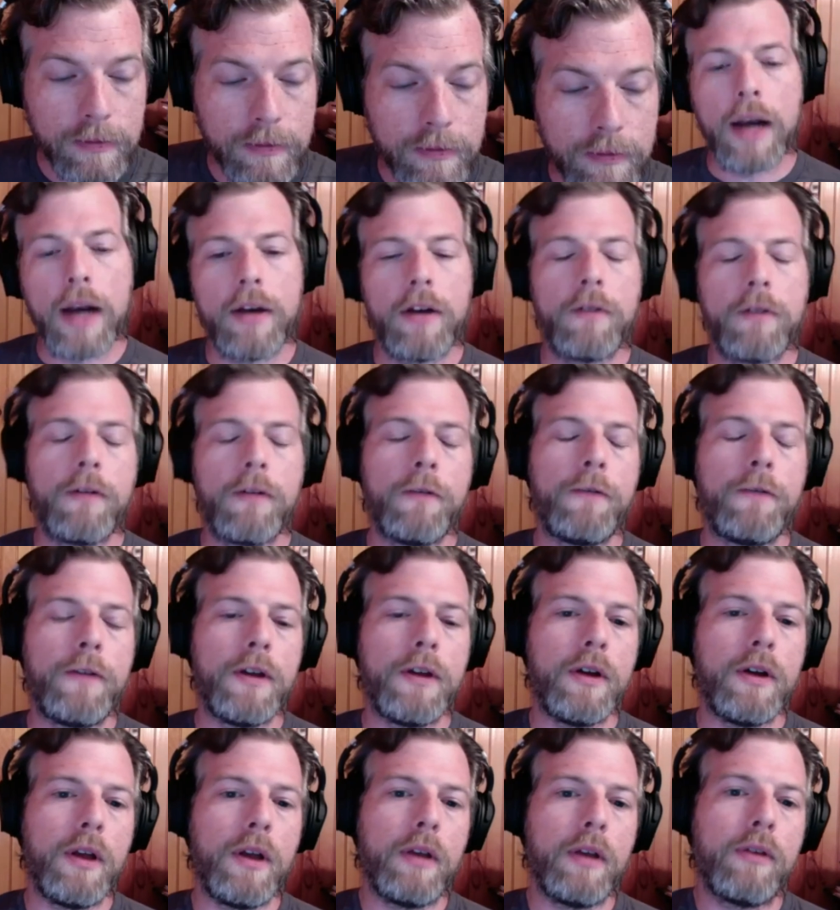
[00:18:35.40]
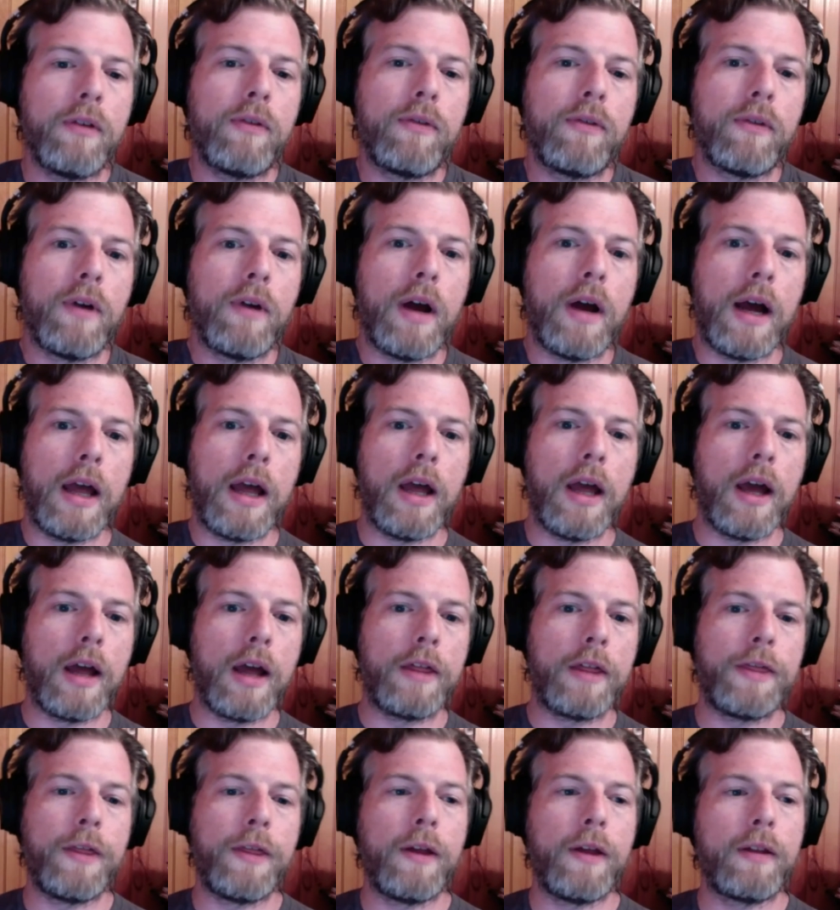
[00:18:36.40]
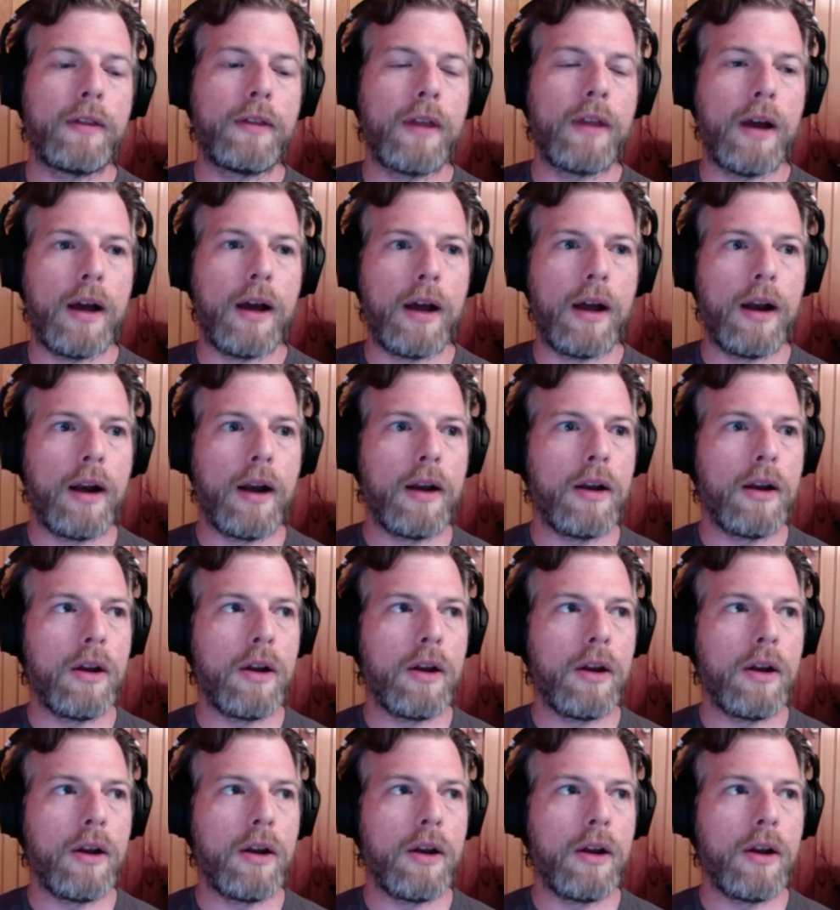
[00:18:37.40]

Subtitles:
of different feelings. I think that,